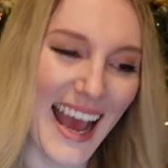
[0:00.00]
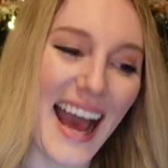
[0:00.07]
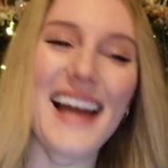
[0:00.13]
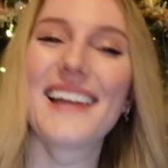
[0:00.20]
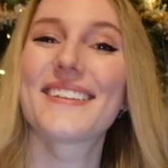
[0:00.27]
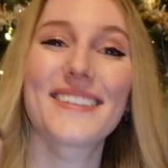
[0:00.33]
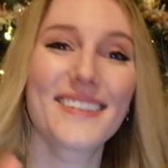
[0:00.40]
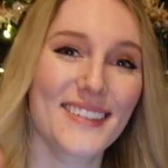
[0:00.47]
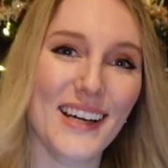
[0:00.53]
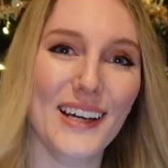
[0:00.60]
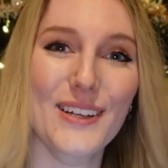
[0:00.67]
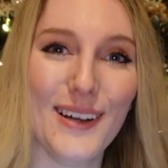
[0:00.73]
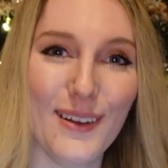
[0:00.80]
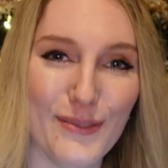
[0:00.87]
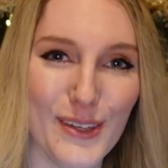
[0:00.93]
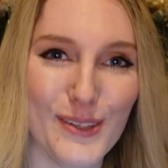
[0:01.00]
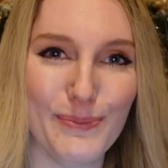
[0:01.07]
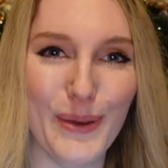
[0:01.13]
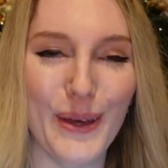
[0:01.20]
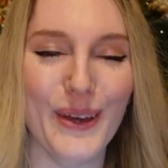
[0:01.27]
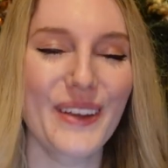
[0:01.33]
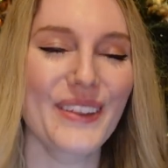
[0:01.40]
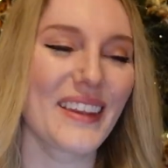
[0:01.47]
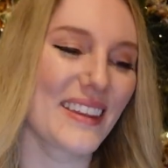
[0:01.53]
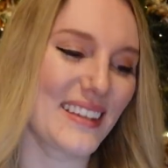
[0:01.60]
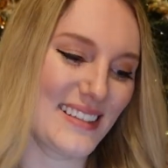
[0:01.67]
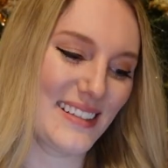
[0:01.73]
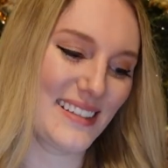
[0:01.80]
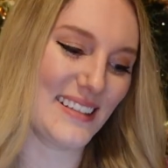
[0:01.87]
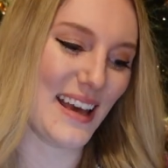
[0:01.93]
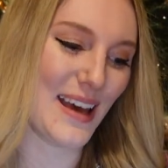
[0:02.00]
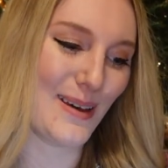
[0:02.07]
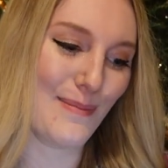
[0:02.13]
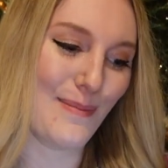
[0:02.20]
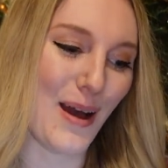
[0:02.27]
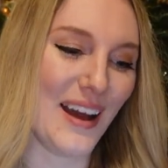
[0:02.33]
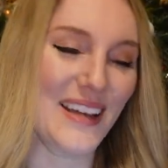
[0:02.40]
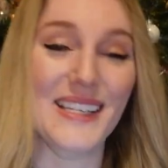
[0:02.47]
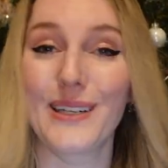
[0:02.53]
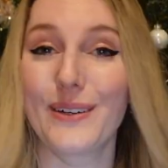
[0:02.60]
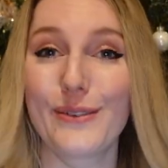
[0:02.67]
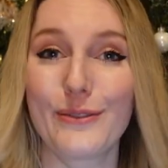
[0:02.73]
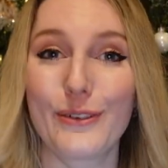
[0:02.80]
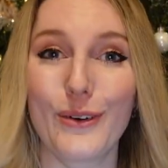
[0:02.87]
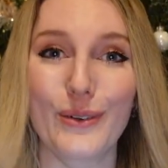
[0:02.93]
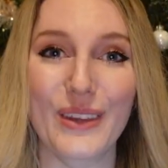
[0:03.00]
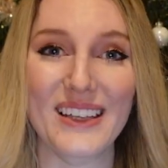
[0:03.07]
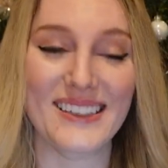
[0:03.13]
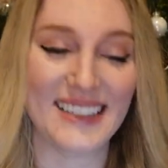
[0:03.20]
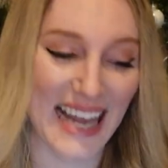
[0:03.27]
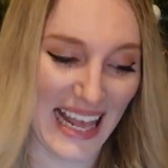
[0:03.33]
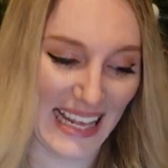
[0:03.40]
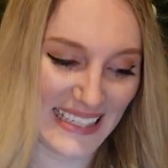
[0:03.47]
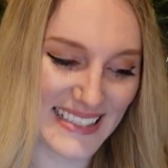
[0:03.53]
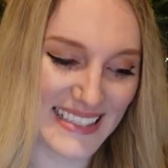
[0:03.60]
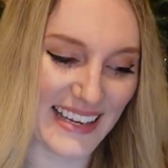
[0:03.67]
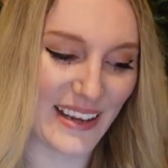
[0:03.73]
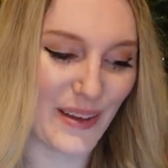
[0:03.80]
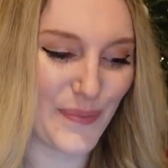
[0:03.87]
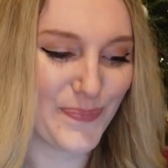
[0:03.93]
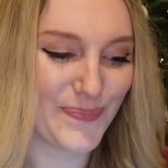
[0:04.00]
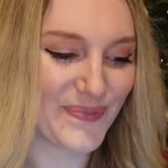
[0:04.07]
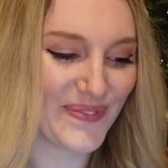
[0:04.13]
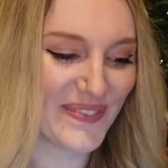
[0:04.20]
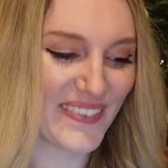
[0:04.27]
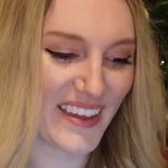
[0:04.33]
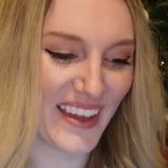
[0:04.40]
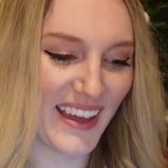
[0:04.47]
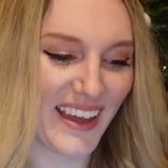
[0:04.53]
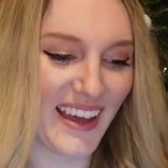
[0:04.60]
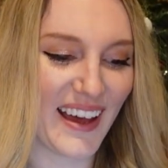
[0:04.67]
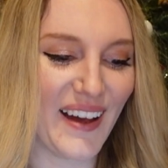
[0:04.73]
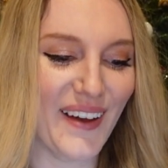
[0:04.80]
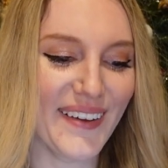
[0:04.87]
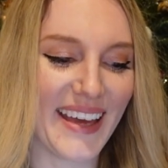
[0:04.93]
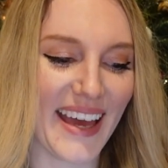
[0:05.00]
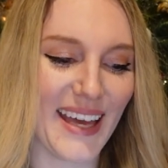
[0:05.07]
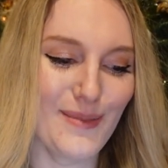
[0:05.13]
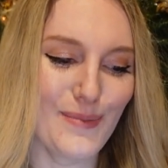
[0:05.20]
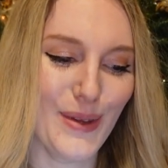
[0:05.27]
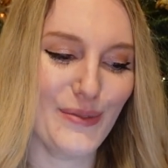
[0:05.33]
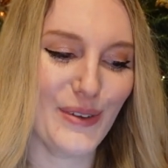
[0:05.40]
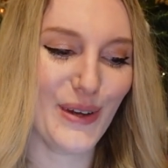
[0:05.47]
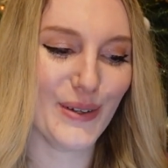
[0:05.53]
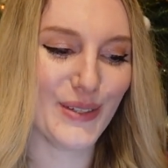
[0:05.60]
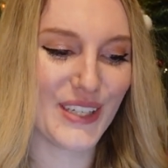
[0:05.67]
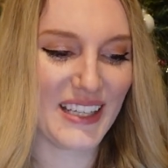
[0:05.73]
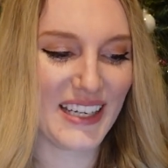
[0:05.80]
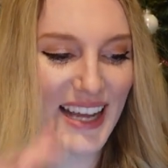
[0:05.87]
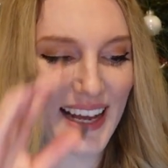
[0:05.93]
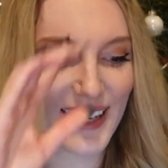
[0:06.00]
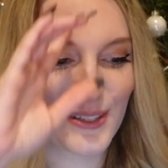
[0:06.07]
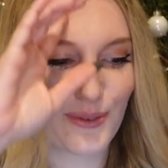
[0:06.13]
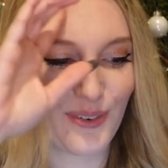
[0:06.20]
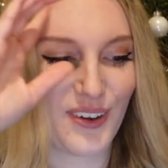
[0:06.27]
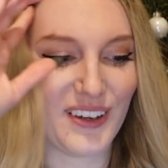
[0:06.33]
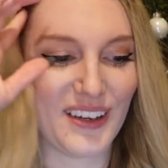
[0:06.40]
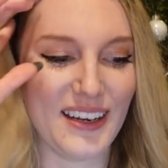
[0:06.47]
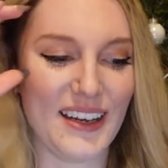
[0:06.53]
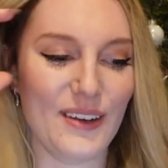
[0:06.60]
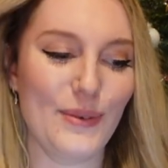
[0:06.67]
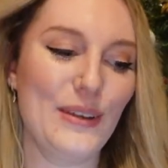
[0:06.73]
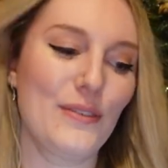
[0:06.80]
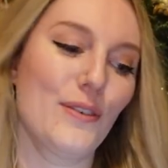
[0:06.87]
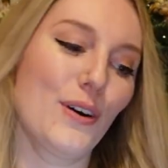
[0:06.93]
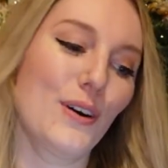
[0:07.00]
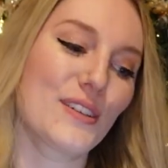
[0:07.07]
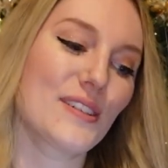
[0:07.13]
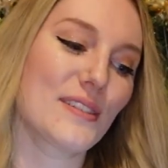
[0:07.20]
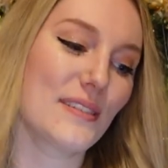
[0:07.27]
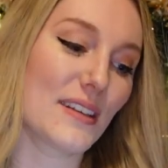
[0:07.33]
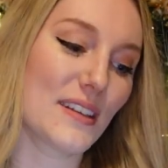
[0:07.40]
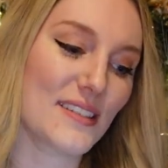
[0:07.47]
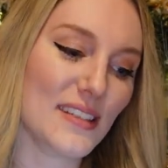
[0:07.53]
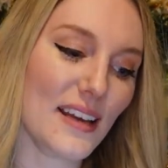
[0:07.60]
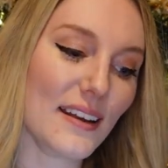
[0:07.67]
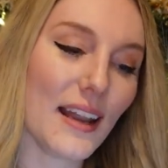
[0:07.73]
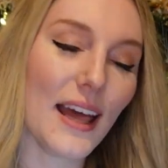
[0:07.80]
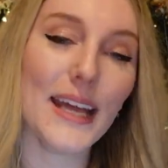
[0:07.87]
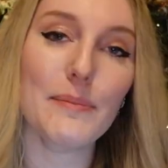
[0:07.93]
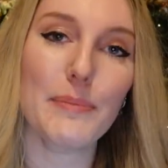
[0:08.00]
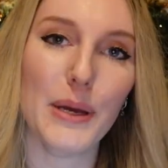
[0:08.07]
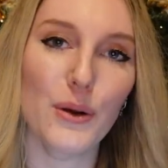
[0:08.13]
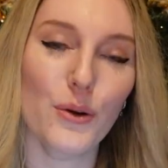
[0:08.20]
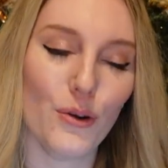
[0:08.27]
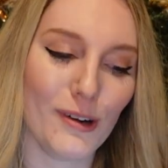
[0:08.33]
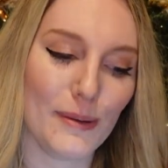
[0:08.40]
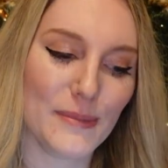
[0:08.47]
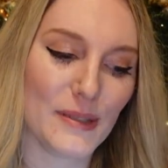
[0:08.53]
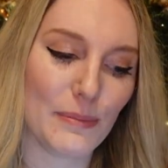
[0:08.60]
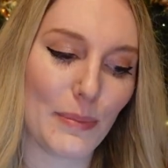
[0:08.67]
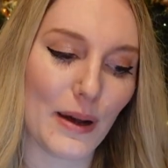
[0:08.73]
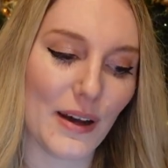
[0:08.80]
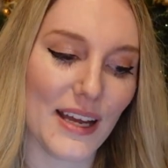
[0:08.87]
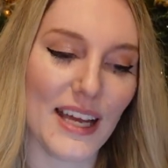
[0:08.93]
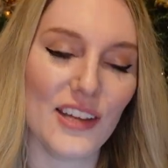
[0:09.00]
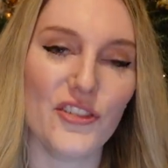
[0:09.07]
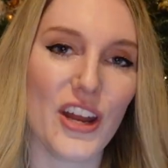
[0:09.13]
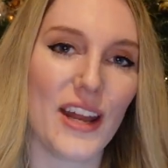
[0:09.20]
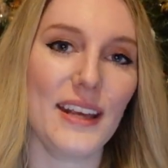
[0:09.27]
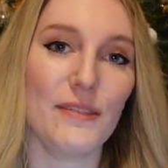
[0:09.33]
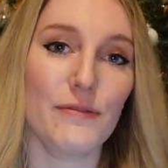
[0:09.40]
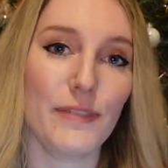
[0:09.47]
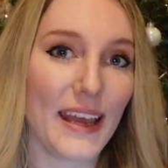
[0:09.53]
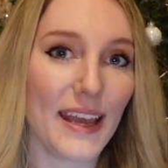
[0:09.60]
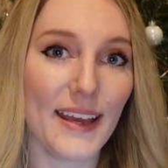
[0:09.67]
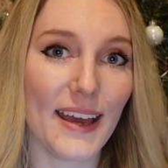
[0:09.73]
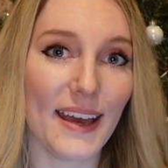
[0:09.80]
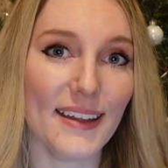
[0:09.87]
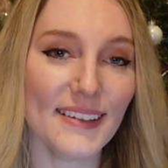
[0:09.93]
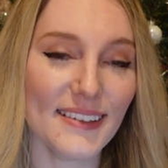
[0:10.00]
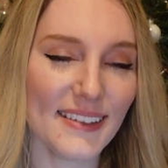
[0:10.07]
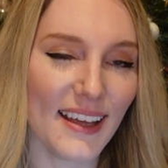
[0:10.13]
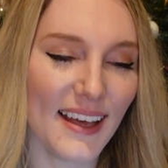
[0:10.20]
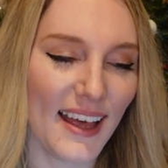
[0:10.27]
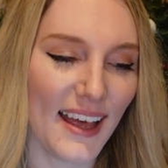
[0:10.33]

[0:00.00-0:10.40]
And the title of this book, that this is ideal for this list. Okay, moving on to the next one. We've got The Sunlight Pilgrims by Jenny Fagan.